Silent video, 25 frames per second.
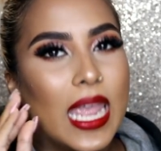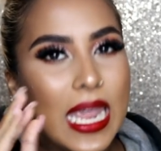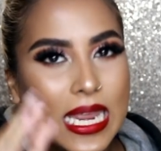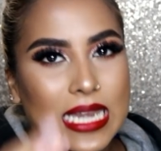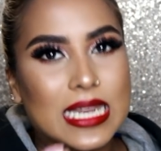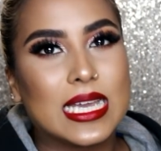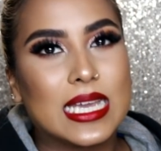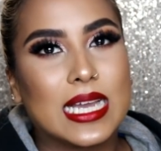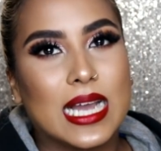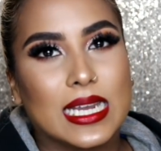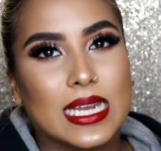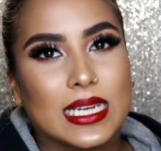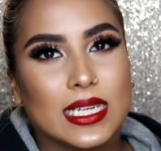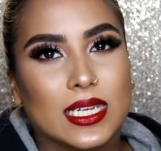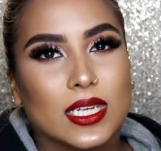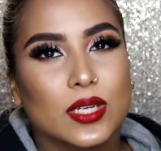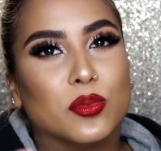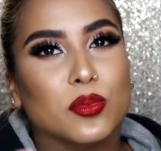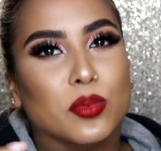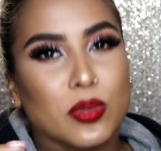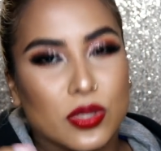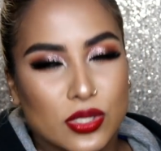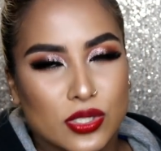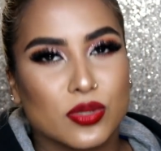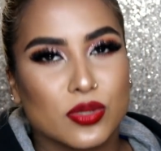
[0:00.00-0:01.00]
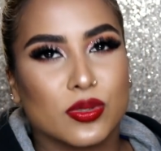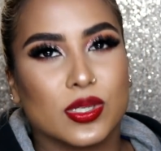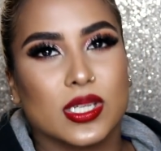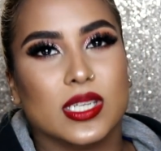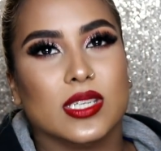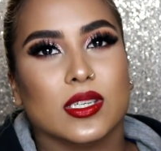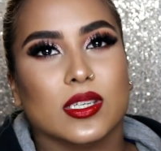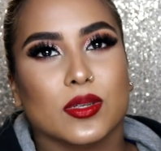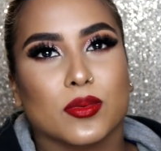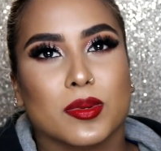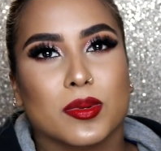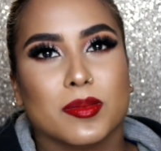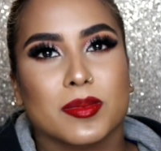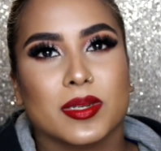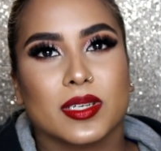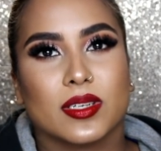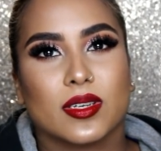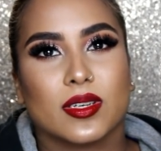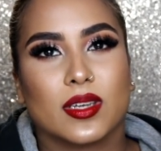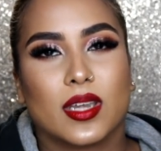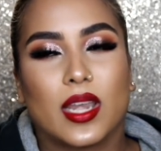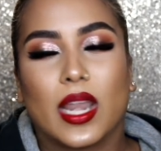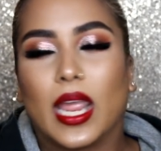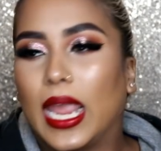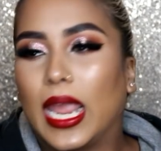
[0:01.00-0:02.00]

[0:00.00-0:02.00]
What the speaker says: any color will suit Indian women.